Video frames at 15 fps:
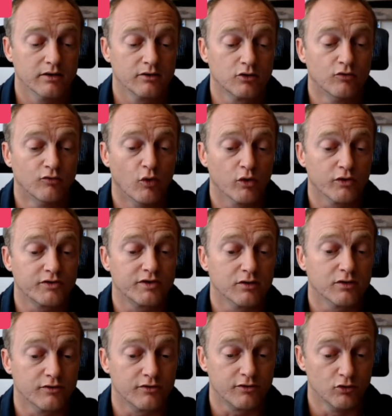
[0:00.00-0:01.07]
towards the
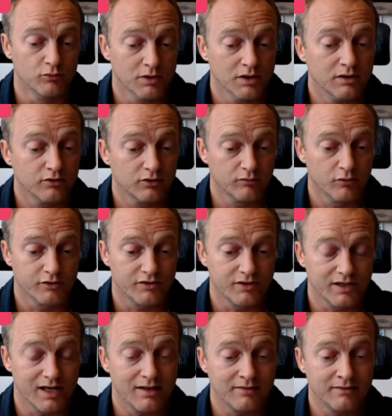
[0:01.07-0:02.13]
consumer, towards
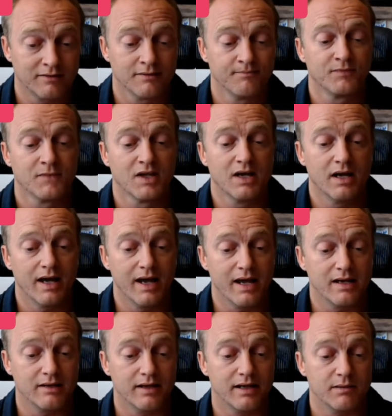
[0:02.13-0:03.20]
the guest.
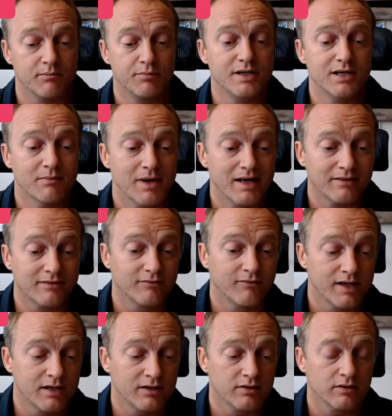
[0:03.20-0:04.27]
And a PMS
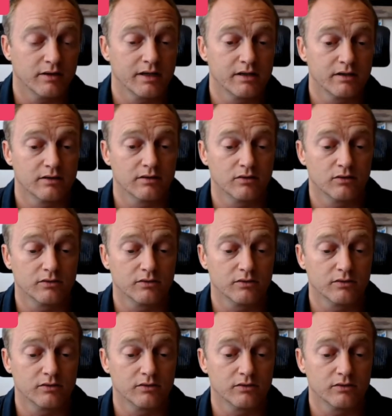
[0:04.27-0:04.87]
vendor and uh,